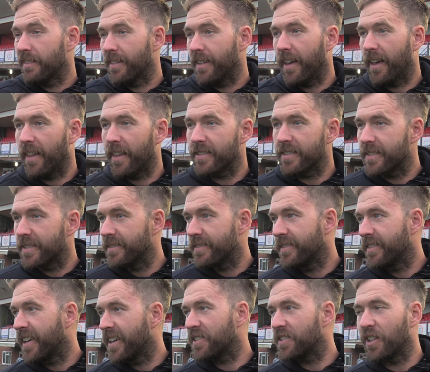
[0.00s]
Yes,
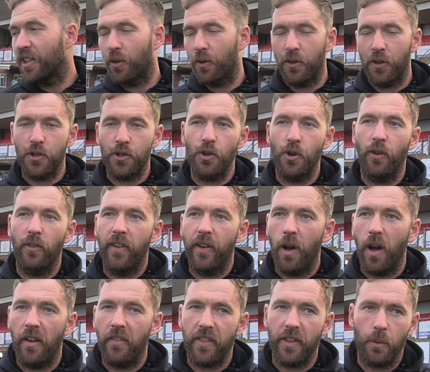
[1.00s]
it's the long and the short of
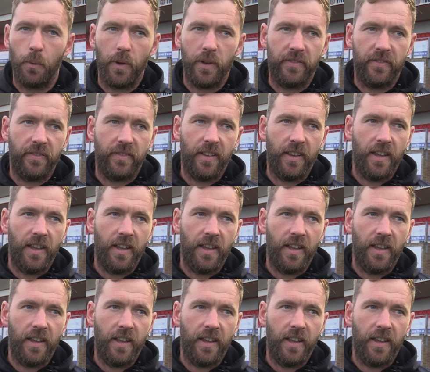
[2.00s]
it. I think we've